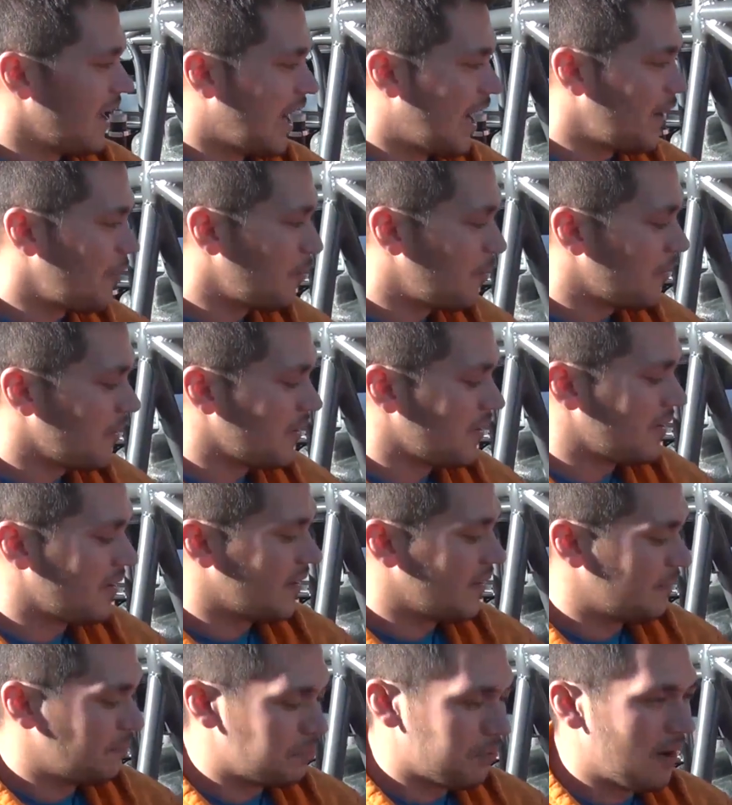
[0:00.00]
I don't want
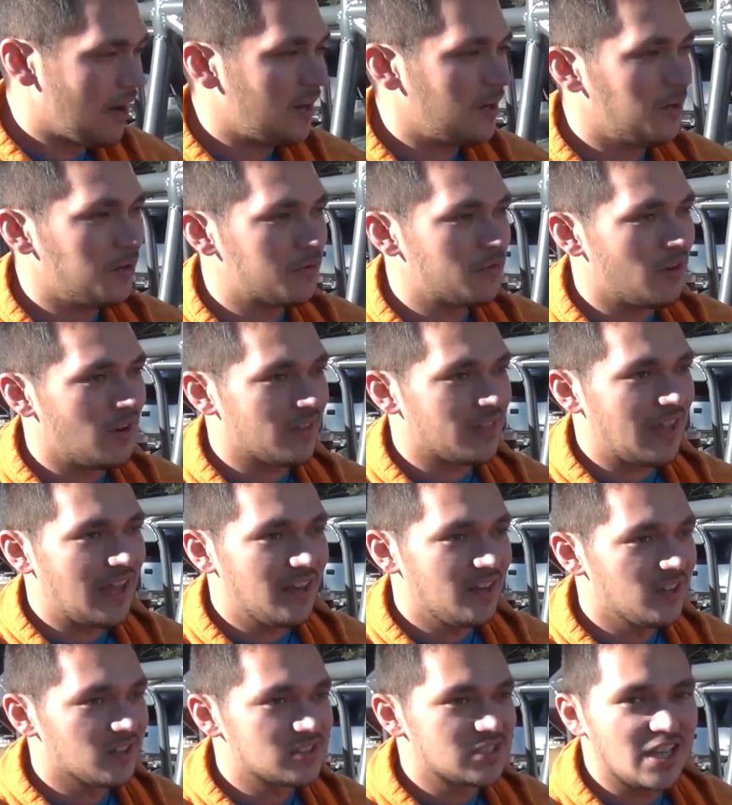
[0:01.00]
a brand new truck
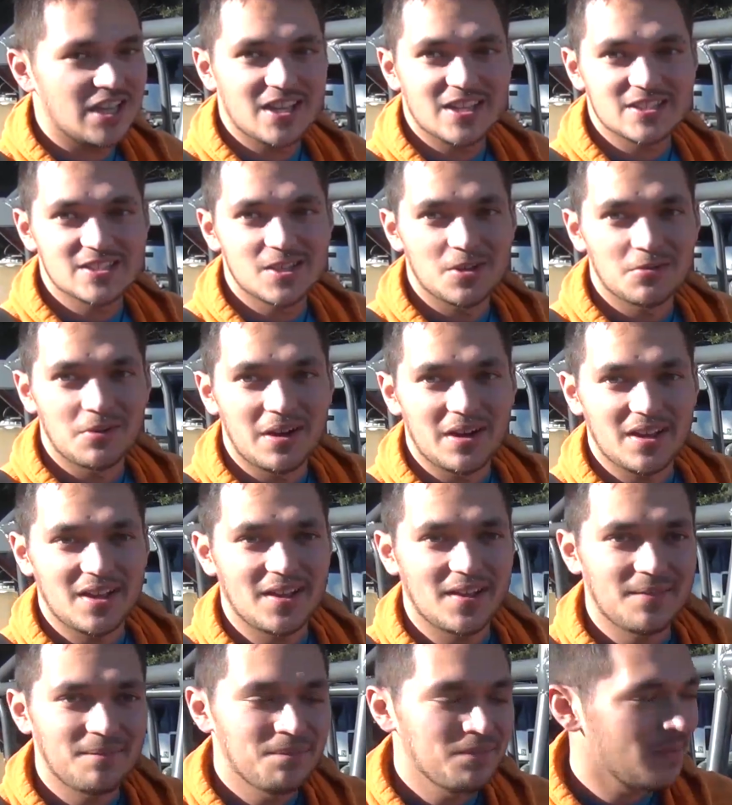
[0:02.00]
that looks like it's
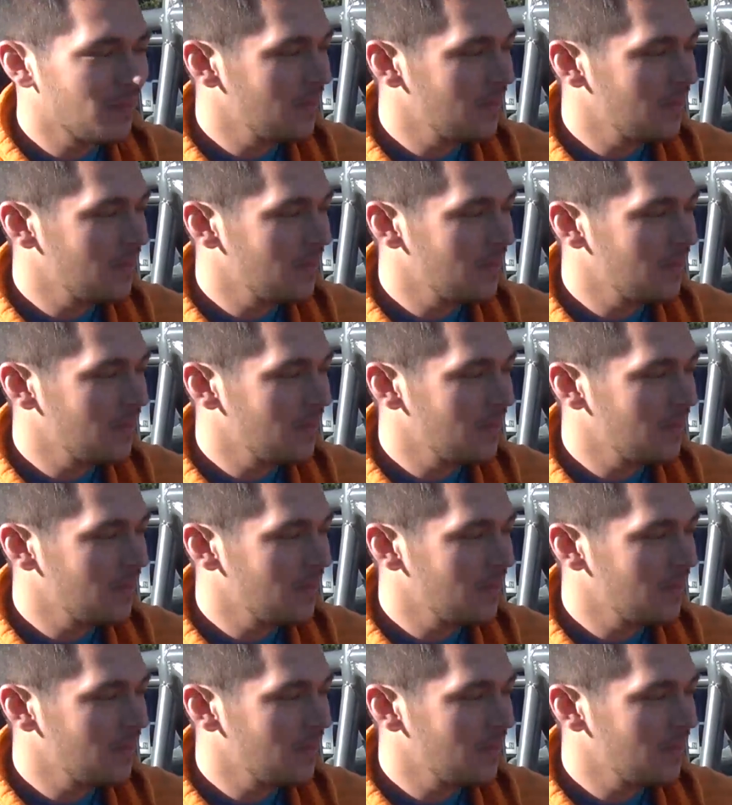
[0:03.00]
already